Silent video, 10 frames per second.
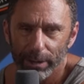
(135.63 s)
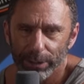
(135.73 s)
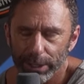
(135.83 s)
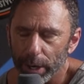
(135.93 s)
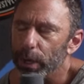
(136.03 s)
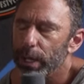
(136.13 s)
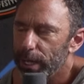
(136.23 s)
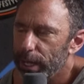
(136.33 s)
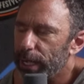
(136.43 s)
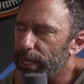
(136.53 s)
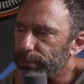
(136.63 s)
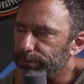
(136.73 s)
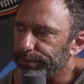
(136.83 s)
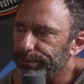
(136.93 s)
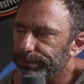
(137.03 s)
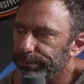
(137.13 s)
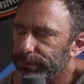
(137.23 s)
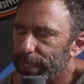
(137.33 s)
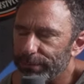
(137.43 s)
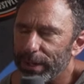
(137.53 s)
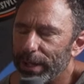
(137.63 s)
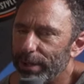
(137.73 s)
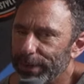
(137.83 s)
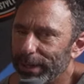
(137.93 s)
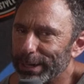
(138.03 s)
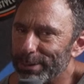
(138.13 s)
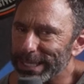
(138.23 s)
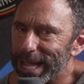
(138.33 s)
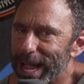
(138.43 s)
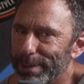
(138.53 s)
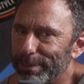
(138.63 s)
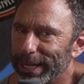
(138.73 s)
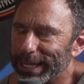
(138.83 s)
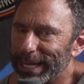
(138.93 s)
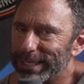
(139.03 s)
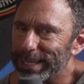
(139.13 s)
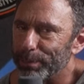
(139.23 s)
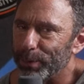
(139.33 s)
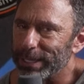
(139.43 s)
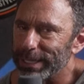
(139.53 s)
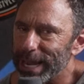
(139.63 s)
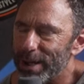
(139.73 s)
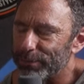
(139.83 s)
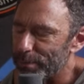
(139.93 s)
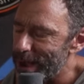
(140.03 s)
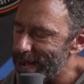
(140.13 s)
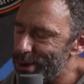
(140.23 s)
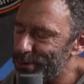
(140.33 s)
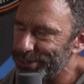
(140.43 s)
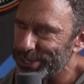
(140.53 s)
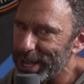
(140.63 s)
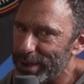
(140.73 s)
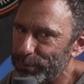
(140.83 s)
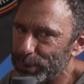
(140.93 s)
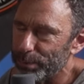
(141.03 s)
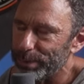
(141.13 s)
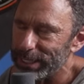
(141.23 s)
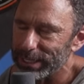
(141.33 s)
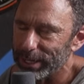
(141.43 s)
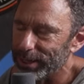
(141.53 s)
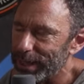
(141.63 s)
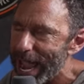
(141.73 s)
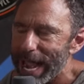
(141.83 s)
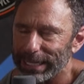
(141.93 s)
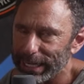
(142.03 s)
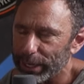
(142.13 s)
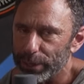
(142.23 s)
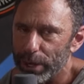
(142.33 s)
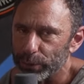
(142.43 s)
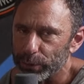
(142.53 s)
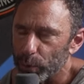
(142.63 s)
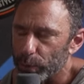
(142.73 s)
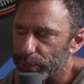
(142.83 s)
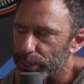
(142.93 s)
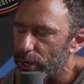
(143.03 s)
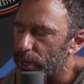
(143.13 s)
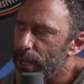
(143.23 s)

So, um, felt, I felt like it was time, and it kind of separates it out from my own stuff, which will be still at Darin underscore star.